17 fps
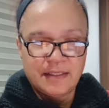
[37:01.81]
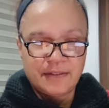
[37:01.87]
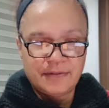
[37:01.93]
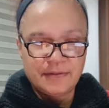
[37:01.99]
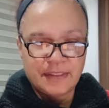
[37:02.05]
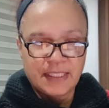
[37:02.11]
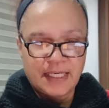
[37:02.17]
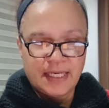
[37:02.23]

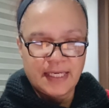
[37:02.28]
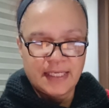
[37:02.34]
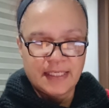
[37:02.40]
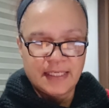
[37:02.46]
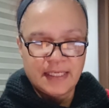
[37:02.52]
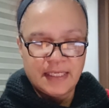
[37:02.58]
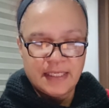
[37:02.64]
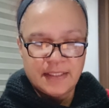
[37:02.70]

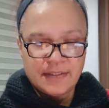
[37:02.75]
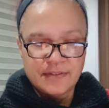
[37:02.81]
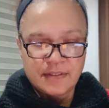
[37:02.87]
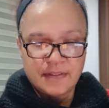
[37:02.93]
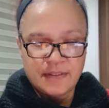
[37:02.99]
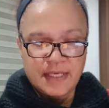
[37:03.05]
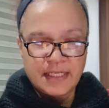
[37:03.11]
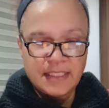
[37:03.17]
Okay,
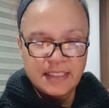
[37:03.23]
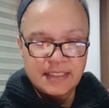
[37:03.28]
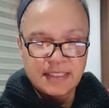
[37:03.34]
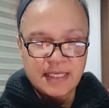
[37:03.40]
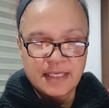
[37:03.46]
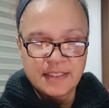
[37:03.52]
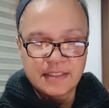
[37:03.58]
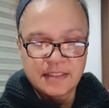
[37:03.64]
so then it
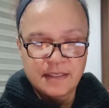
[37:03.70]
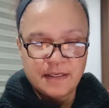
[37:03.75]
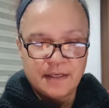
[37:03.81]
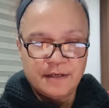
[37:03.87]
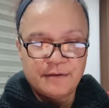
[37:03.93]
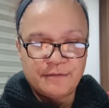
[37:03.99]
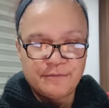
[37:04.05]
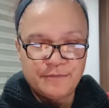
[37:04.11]
says
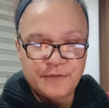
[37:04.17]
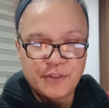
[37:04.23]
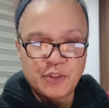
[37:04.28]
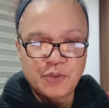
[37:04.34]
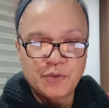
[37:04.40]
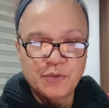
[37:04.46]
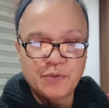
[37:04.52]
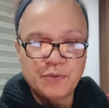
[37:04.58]

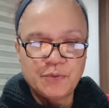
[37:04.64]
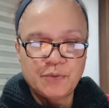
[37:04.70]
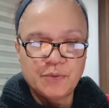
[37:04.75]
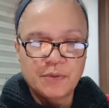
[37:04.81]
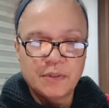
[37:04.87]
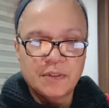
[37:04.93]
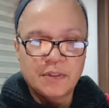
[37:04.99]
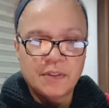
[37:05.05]

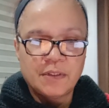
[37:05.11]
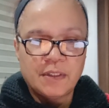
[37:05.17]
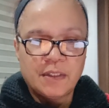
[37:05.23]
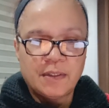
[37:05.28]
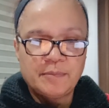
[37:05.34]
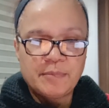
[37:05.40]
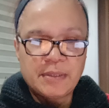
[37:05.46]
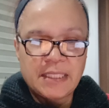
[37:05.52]
view
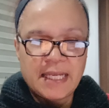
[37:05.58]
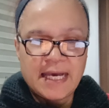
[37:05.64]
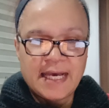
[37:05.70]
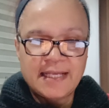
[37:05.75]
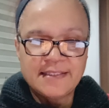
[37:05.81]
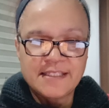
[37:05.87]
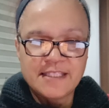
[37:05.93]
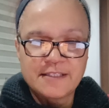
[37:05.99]

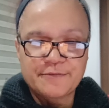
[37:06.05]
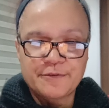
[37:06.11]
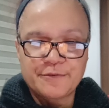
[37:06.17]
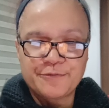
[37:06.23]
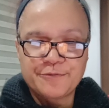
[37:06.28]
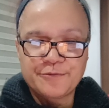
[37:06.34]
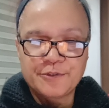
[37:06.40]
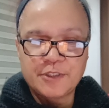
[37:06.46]
plans
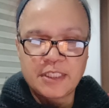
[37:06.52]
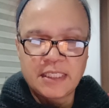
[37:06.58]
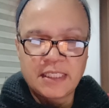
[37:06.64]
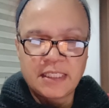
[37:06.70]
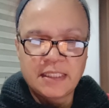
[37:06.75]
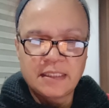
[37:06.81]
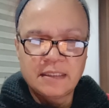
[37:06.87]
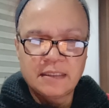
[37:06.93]
for
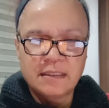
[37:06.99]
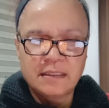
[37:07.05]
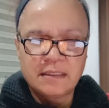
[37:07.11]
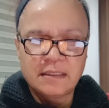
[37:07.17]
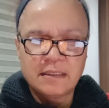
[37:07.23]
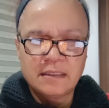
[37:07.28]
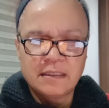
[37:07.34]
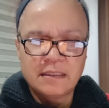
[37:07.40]
free.
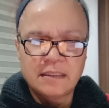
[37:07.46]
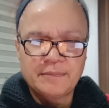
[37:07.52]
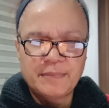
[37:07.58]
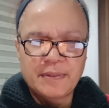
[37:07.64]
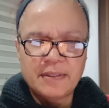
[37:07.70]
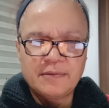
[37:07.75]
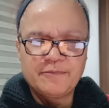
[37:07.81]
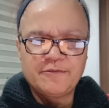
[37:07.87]

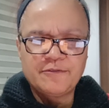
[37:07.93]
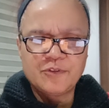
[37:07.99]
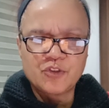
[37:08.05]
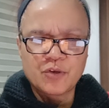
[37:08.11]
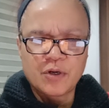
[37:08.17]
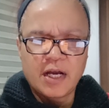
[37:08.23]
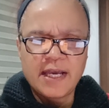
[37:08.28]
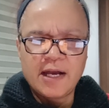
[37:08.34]

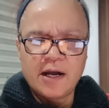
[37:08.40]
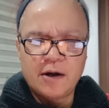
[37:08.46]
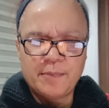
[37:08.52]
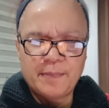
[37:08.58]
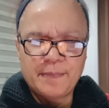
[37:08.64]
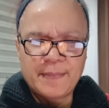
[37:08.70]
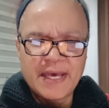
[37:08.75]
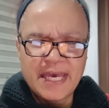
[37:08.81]
Try
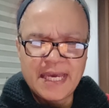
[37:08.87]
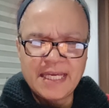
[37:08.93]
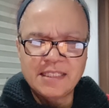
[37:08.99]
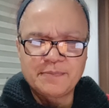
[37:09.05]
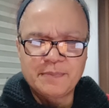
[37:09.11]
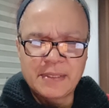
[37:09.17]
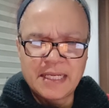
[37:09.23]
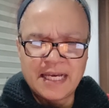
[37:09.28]
our
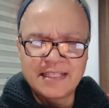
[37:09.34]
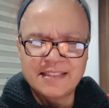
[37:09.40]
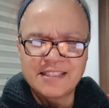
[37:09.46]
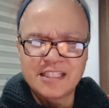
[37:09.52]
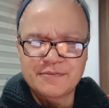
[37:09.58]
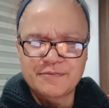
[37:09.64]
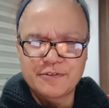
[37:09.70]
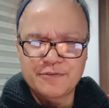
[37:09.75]
paid
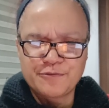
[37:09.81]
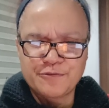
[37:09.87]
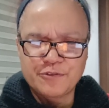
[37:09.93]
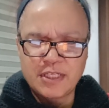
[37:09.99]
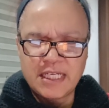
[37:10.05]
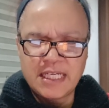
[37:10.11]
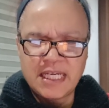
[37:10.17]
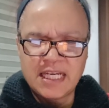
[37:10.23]
plans for
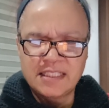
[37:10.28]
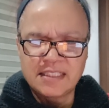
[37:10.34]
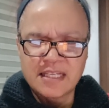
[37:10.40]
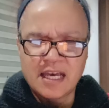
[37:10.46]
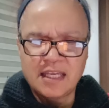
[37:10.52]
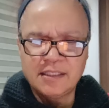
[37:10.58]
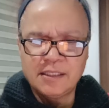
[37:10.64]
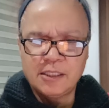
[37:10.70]
free
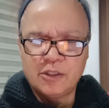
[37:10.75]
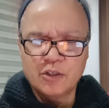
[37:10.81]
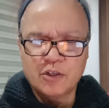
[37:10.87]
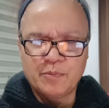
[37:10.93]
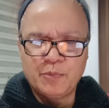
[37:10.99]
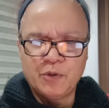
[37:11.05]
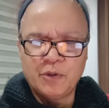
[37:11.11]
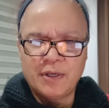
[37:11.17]
and
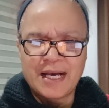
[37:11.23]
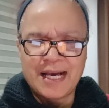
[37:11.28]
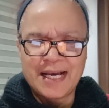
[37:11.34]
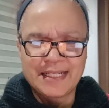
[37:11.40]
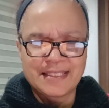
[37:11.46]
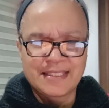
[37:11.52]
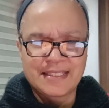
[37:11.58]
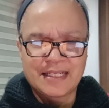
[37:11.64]
unlock more
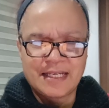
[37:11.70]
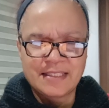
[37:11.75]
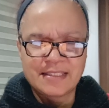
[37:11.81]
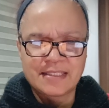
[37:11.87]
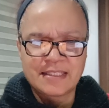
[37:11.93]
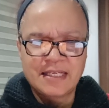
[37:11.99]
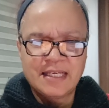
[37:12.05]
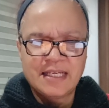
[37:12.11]

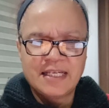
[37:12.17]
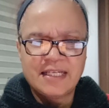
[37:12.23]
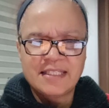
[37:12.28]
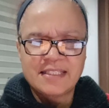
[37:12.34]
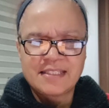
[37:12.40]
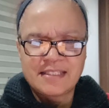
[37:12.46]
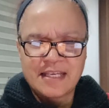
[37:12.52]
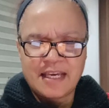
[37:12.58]
access,
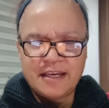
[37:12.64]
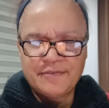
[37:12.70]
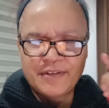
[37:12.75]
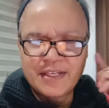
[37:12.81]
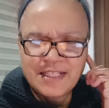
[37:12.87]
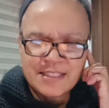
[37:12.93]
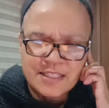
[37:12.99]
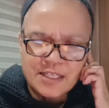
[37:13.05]

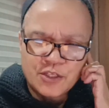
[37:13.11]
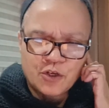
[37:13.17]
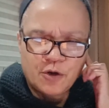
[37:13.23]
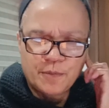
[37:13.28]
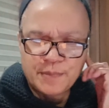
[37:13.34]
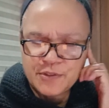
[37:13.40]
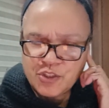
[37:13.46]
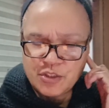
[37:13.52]
savings and
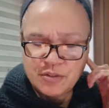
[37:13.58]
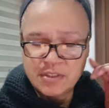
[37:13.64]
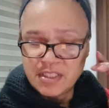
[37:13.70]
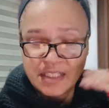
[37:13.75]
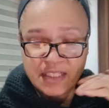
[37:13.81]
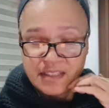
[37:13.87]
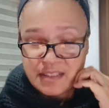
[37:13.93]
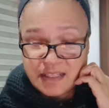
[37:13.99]

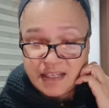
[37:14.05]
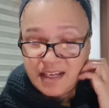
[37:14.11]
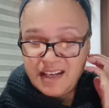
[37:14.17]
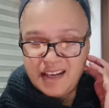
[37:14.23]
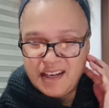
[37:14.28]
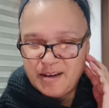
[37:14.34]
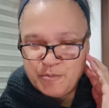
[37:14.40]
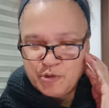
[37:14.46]
opportunities.
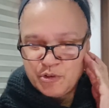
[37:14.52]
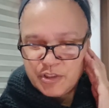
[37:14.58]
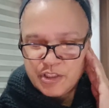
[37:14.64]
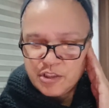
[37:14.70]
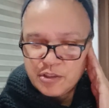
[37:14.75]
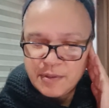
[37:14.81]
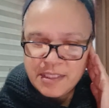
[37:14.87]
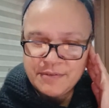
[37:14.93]
I'm not
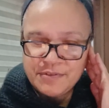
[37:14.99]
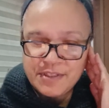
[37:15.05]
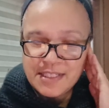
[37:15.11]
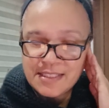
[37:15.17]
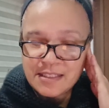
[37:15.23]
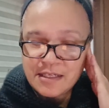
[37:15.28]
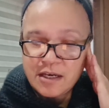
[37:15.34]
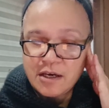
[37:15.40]
going to do any of
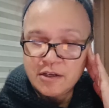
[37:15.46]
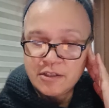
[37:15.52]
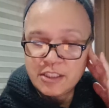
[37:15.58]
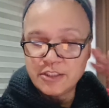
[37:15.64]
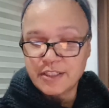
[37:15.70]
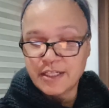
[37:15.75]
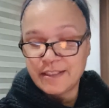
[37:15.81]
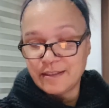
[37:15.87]
this. I'll
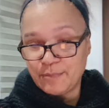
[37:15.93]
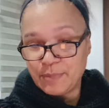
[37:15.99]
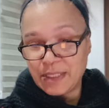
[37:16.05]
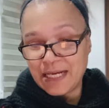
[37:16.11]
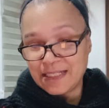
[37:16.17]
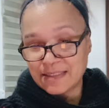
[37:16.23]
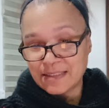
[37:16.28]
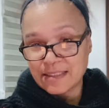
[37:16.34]
look at the
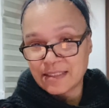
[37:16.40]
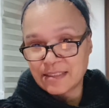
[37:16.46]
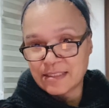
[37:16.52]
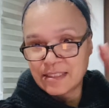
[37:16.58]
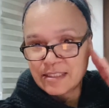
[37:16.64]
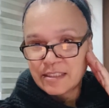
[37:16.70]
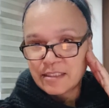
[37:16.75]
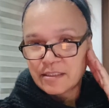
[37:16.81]
plans
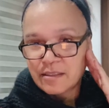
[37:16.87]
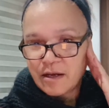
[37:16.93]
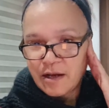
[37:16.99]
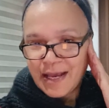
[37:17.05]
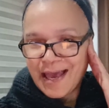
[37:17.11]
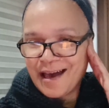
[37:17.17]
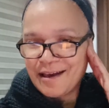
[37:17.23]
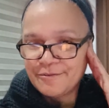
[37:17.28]
because
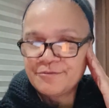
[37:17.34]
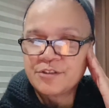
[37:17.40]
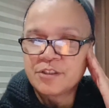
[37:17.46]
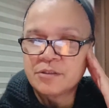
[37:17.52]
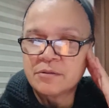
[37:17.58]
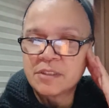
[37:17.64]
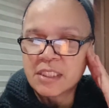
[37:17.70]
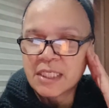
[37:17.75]
I have
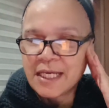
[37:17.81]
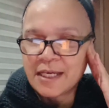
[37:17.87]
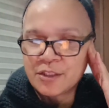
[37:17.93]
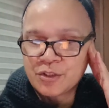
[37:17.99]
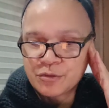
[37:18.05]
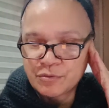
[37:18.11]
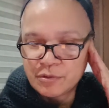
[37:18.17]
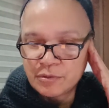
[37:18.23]
to
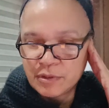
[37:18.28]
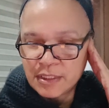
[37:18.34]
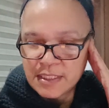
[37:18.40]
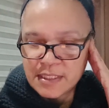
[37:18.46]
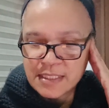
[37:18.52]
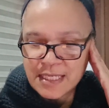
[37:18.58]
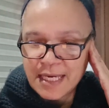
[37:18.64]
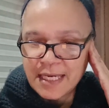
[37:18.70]
get through
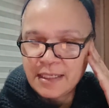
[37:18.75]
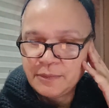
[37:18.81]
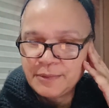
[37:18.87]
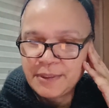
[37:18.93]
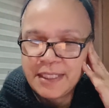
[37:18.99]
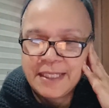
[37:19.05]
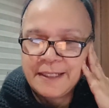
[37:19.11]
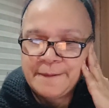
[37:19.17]
this
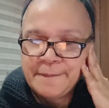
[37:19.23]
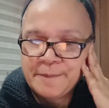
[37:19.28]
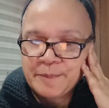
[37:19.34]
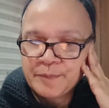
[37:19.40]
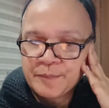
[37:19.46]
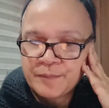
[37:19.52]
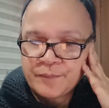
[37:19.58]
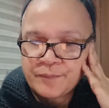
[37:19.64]
gateway.
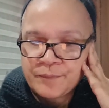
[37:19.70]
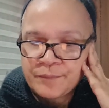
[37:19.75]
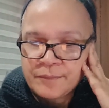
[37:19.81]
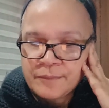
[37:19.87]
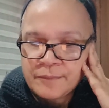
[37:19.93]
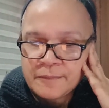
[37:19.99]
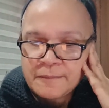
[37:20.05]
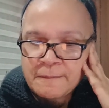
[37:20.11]

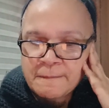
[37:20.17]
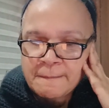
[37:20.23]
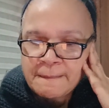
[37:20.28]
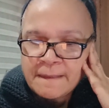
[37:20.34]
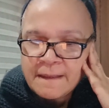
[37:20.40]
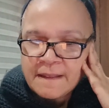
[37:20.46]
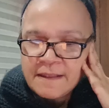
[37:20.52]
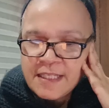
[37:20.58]

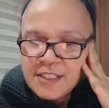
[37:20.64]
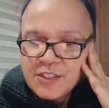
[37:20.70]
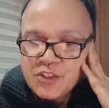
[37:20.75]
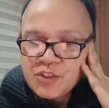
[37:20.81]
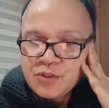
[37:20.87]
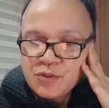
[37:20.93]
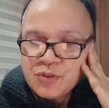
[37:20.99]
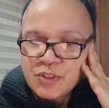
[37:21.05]

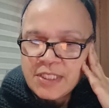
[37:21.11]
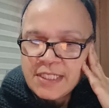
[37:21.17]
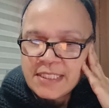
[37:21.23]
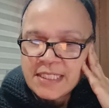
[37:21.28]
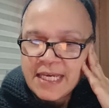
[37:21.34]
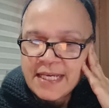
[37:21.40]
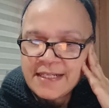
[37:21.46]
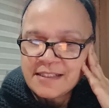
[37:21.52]
This
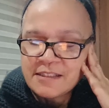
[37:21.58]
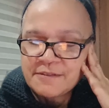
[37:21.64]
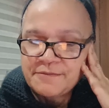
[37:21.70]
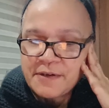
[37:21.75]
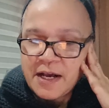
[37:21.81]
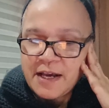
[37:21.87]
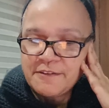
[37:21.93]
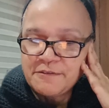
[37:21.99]
usually takes
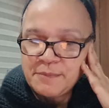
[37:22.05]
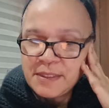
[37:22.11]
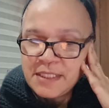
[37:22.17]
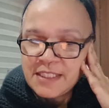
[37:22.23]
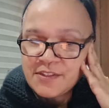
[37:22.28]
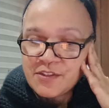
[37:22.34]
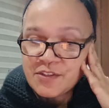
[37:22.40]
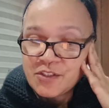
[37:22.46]
5
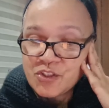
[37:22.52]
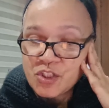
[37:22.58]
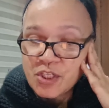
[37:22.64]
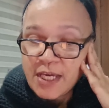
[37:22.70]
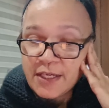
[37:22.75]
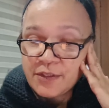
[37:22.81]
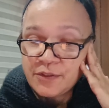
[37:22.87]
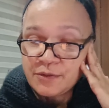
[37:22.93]
minutes to
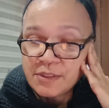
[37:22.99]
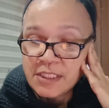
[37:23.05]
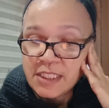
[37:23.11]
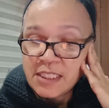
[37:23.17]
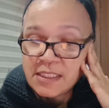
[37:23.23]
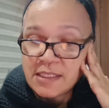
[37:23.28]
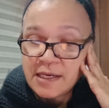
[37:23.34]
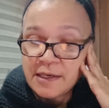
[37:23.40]
check your
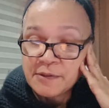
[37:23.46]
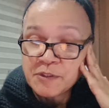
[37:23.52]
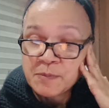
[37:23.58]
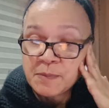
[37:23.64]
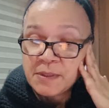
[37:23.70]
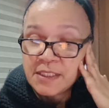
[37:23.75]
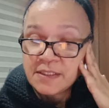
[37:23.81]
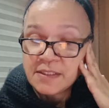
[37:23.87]

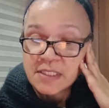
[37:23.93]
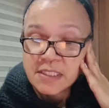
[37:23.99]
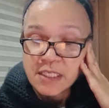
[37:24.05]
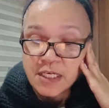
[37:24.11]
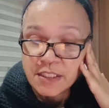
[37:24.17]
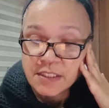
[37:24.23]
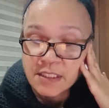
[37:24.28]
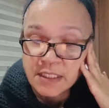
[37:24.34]
details, but in
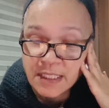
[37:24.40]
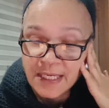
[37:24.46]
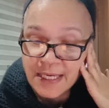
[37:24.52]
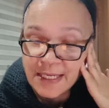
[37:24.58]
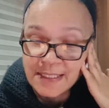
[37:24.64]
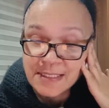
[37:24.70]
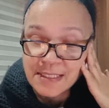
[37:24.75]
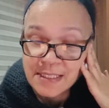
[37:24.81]
certain
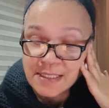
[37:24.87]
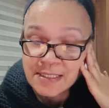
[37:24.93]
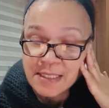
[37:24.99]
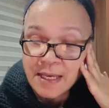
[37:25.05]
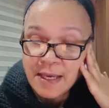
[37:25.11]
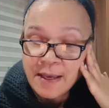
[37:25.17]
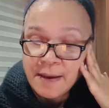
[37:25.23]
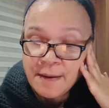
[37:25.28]
cases,